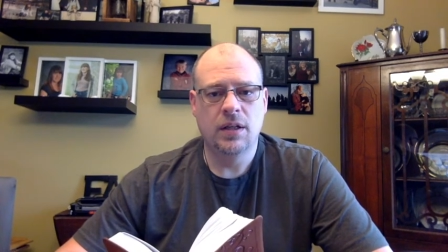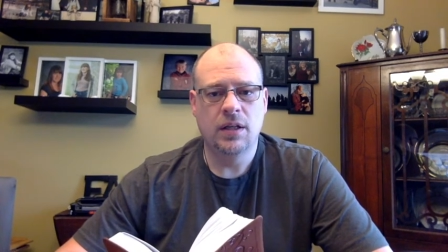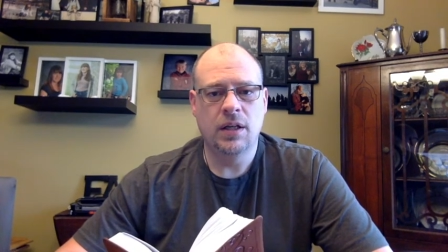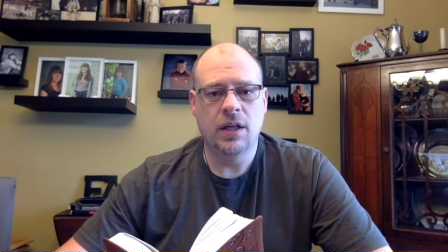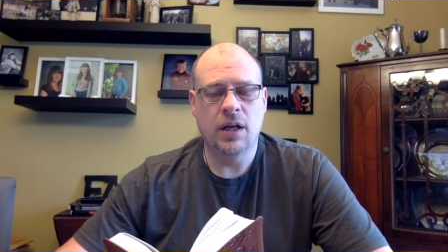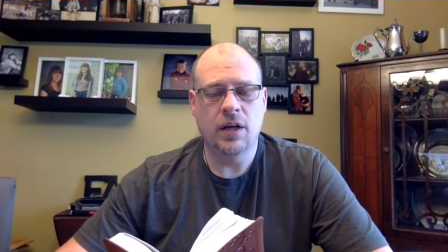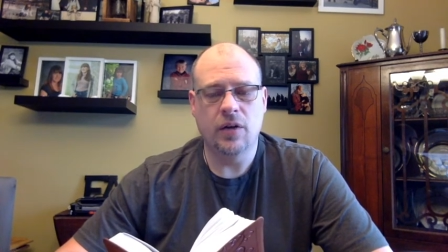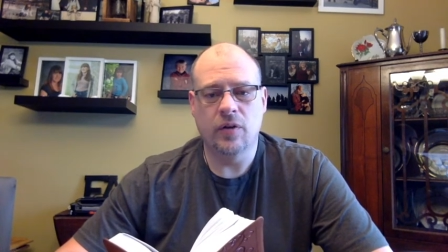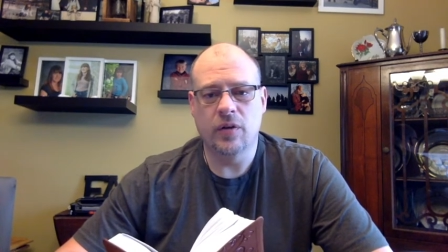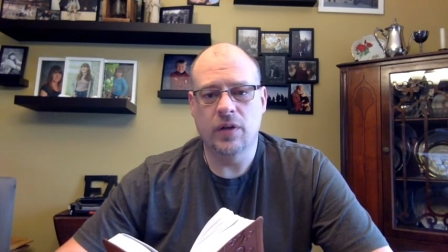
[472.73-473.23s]

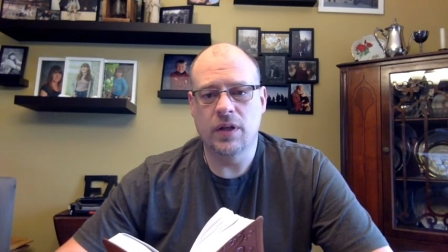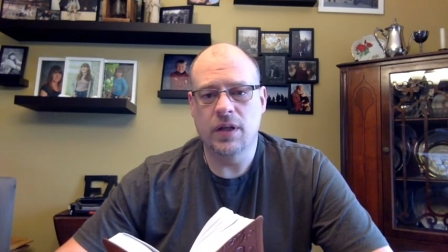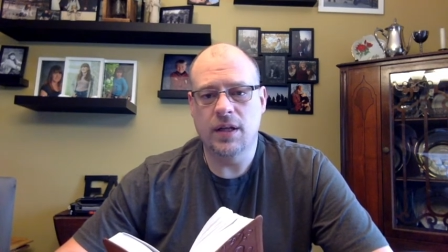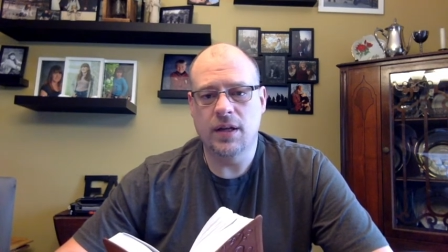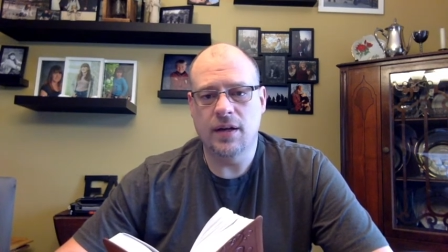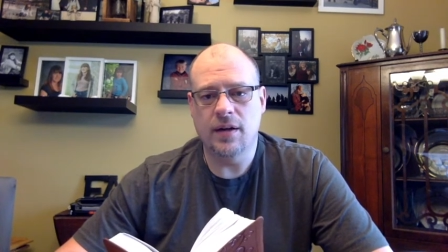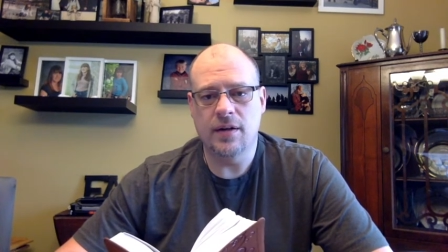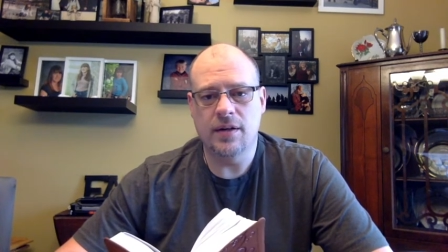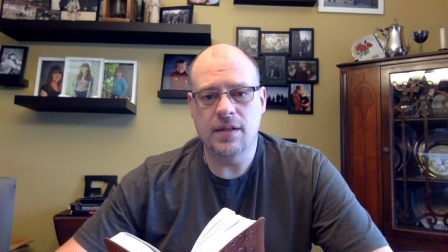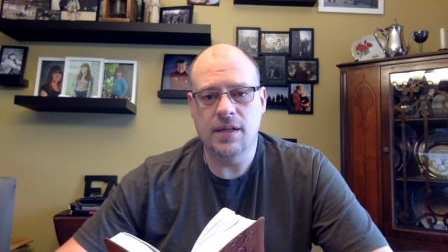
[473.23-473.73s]
not only
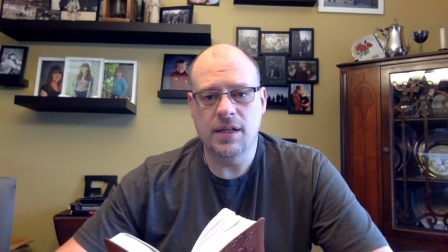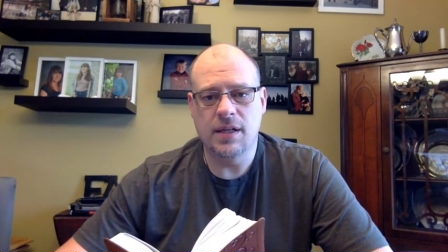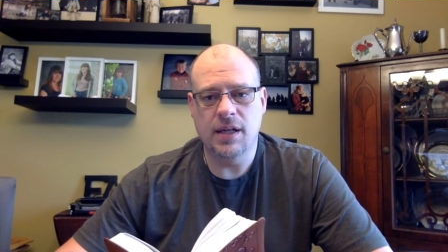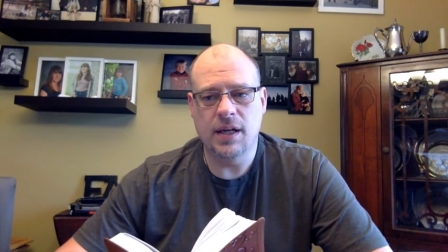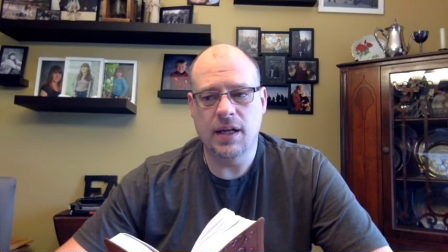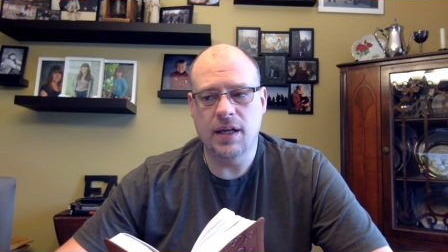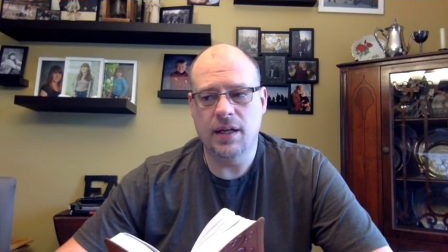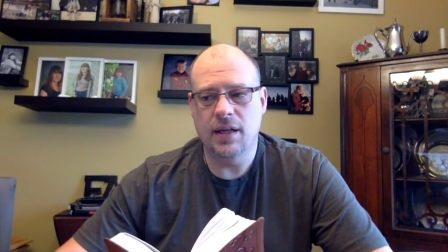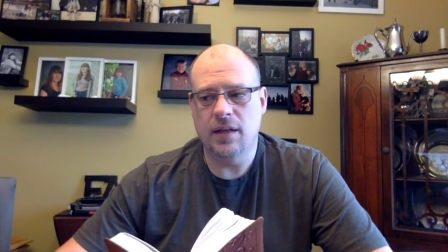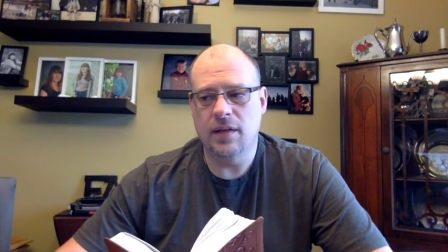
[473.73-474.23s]
in our
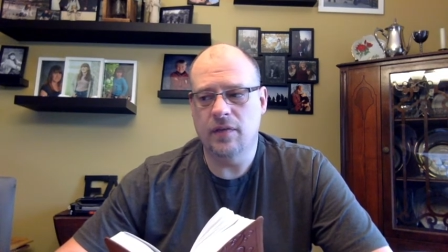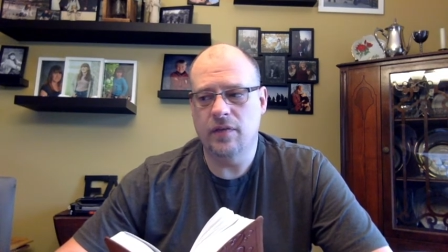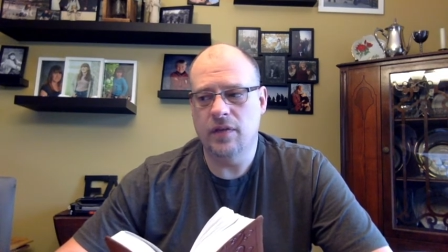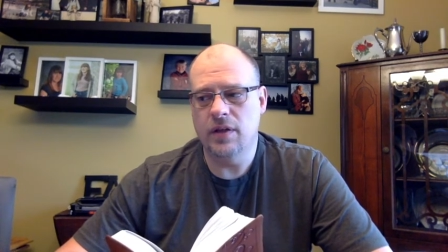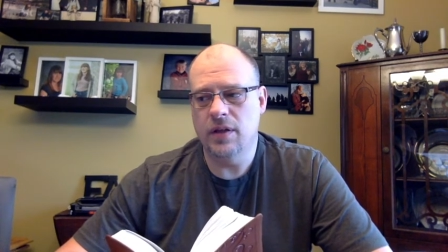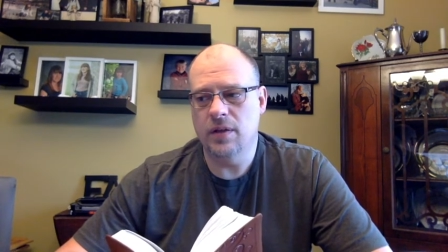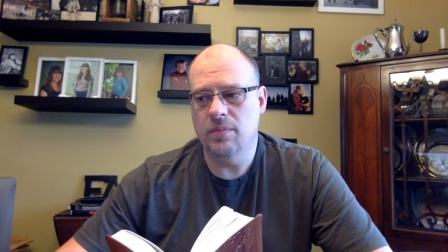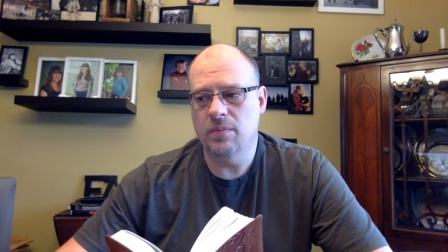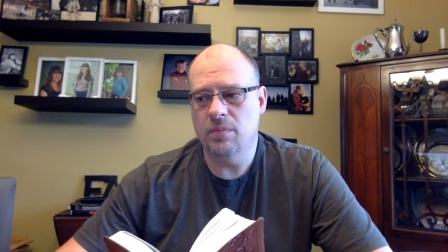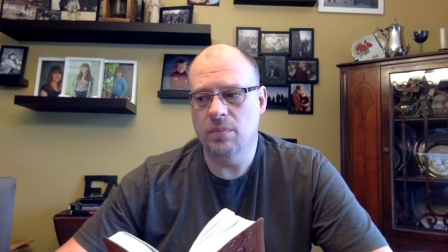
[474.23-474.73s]
denial of
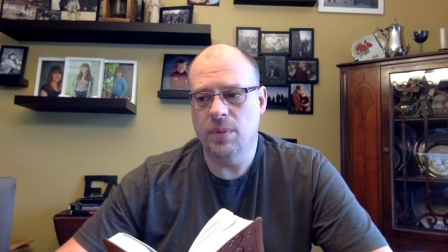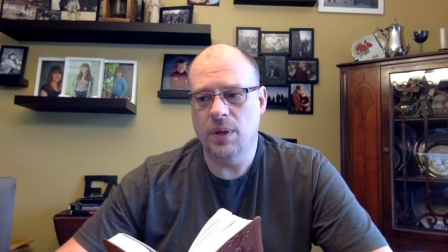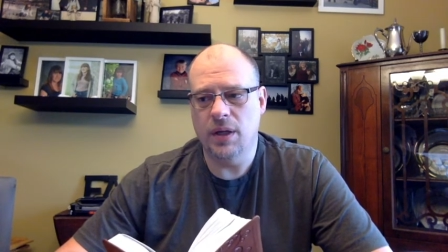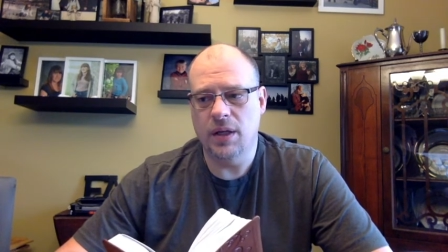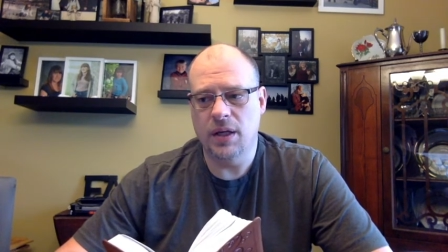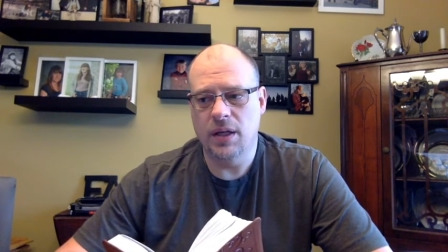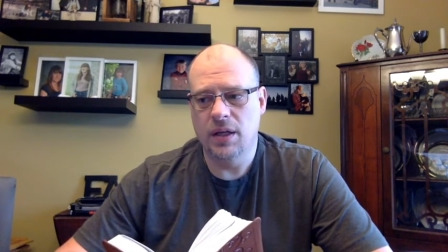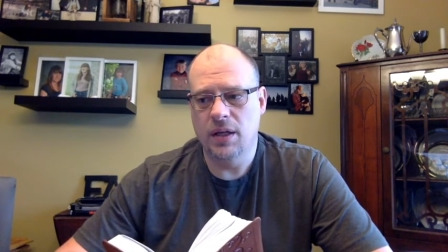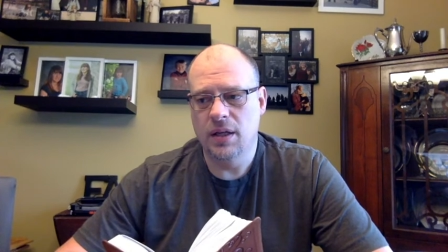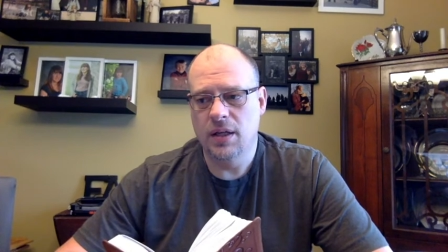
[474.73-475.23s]
Him,
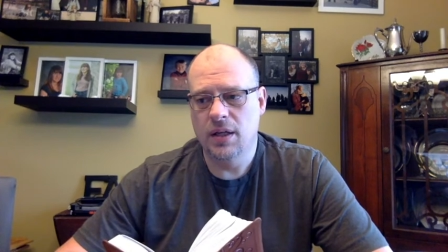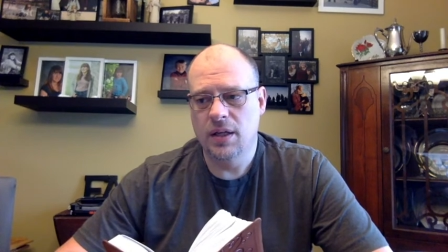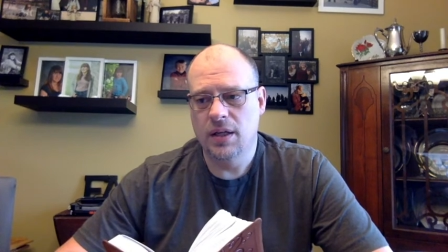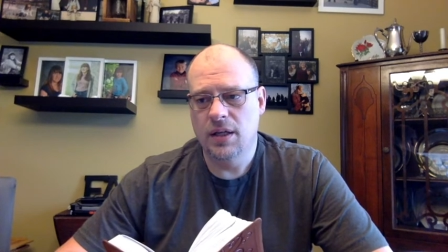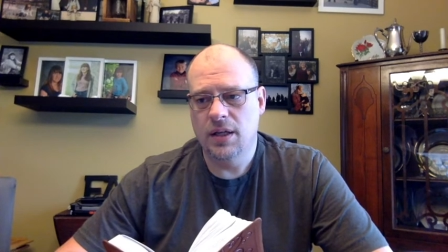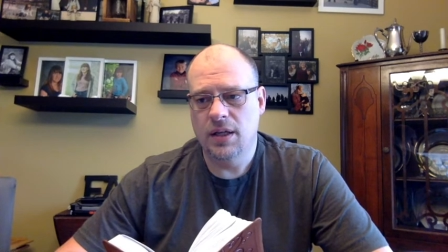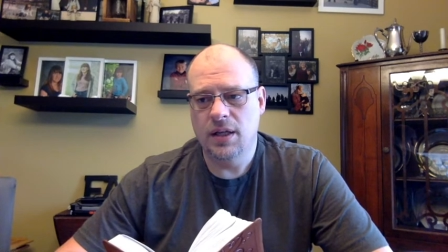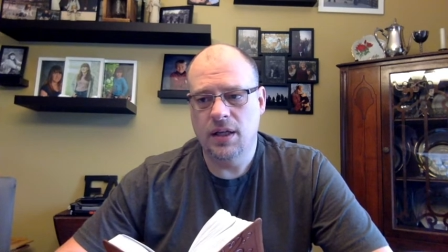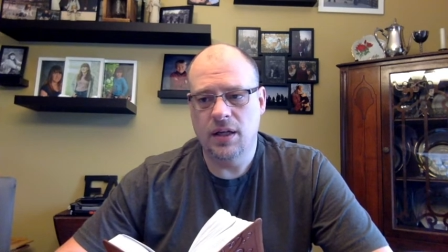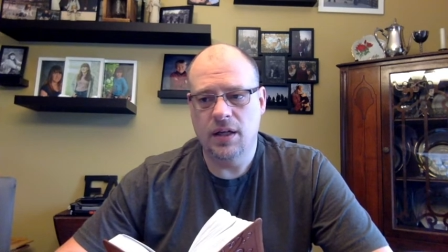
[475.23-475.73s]
but
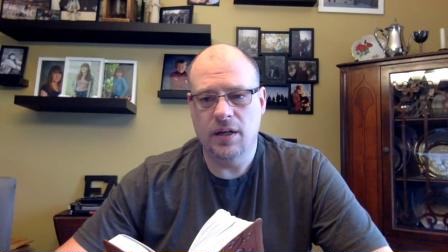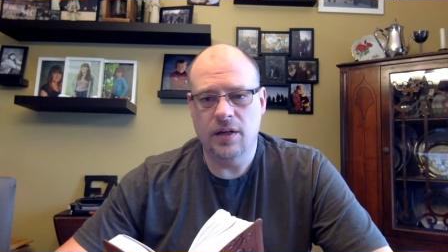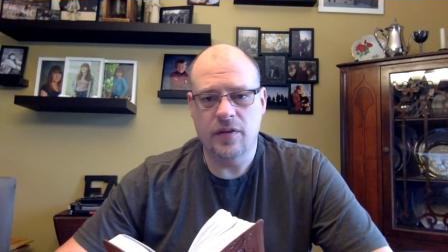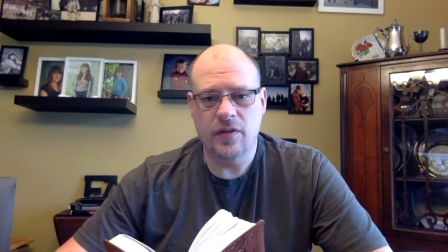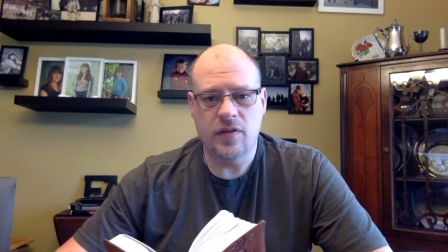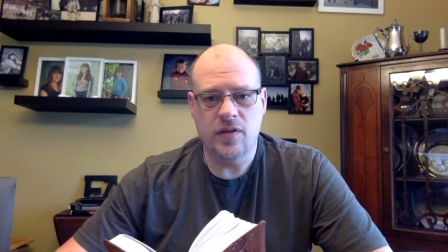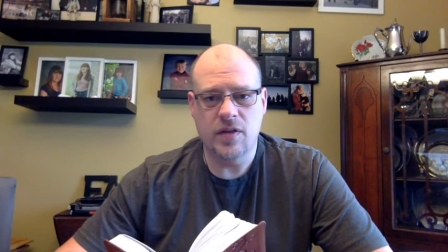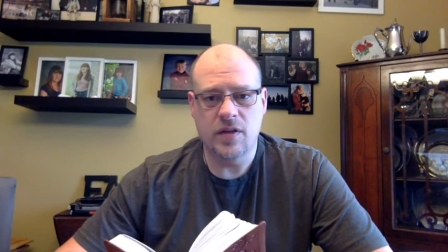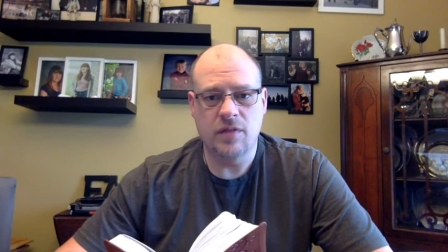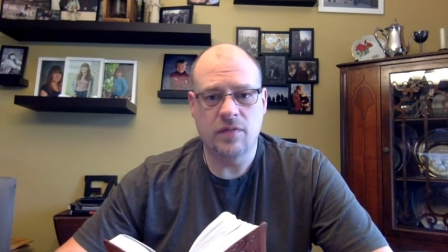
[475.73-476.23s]
in our
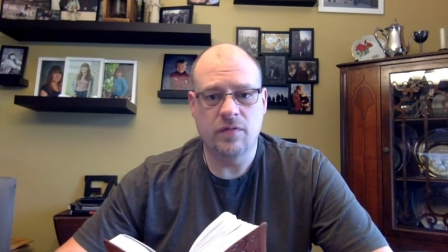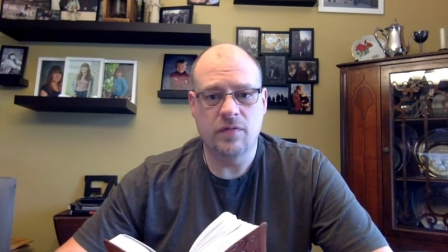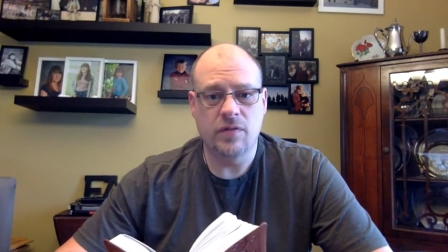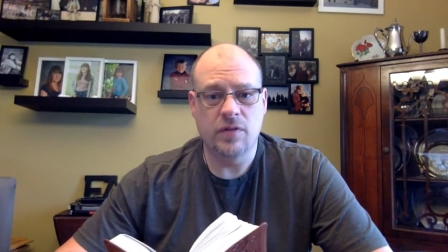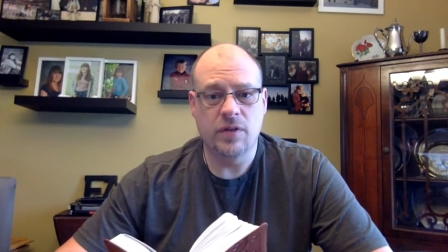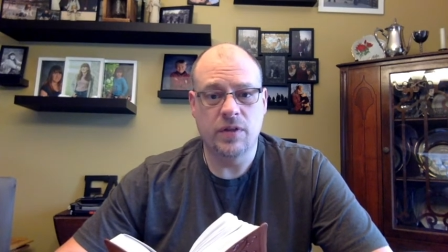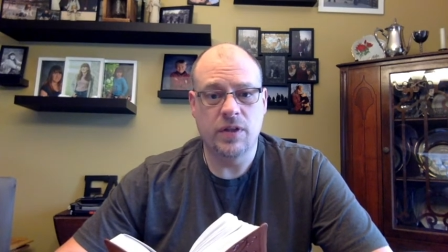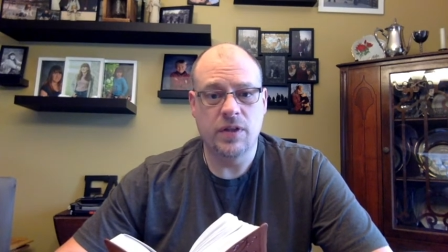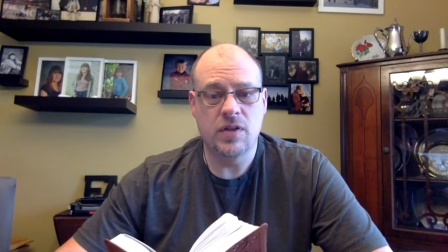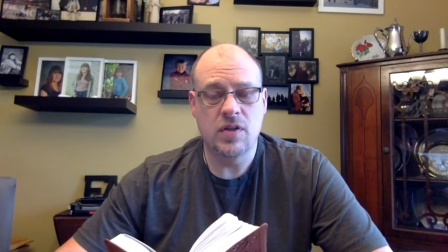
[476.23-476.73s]

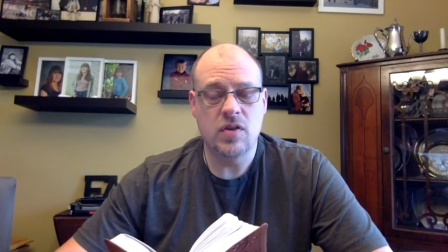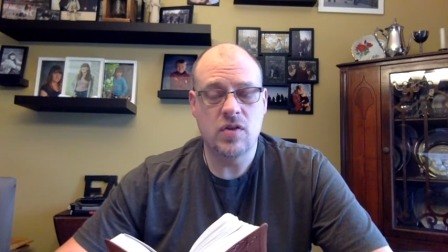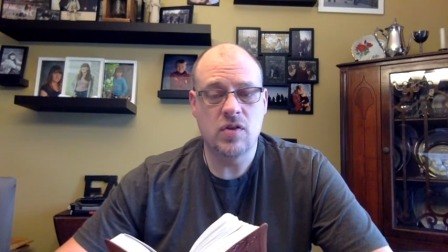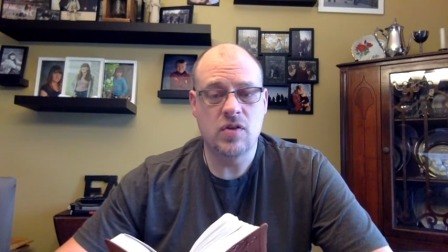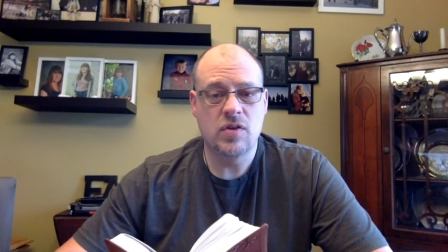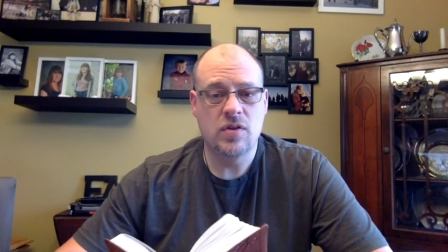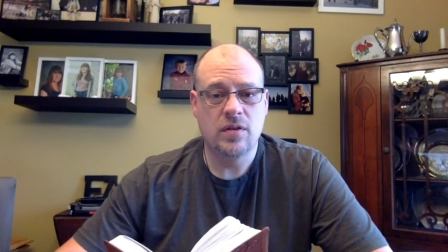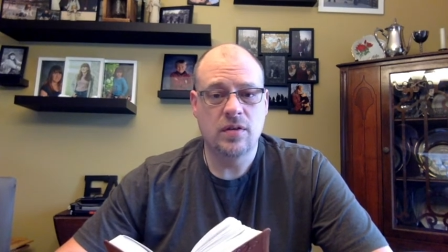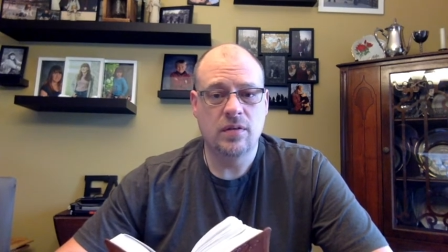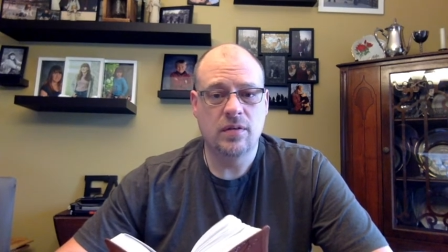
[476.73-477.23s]

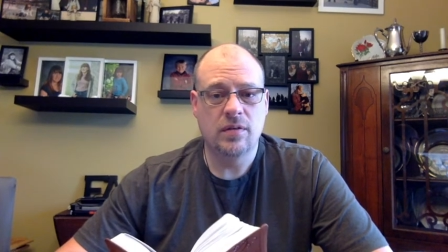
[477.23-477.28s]
sinfulness,